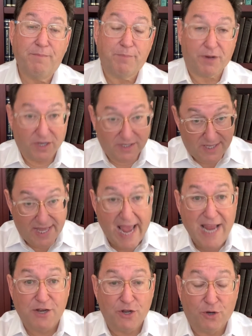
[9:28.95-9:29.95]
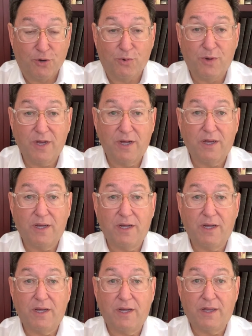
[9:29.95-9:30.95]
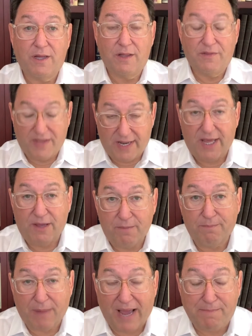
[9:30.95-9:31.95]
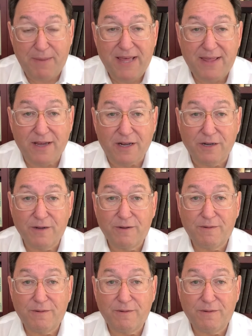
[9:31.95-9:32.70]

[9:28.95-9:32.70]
Because they knew that he might be there.